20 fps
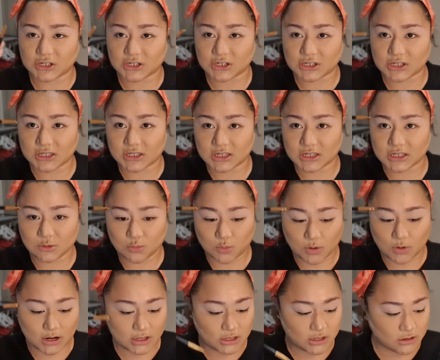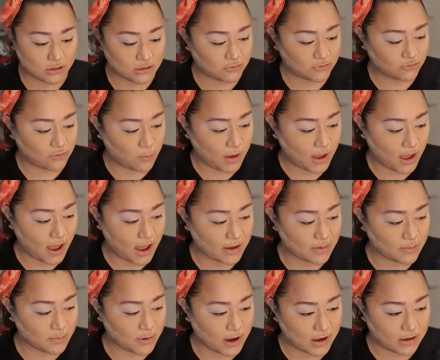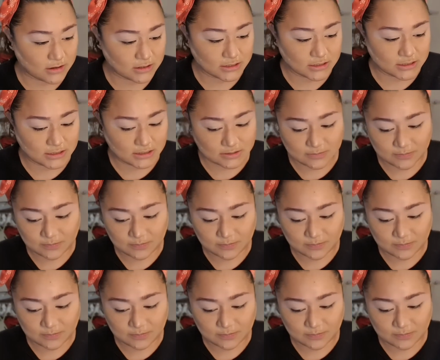So this is what I use for my eyebrows.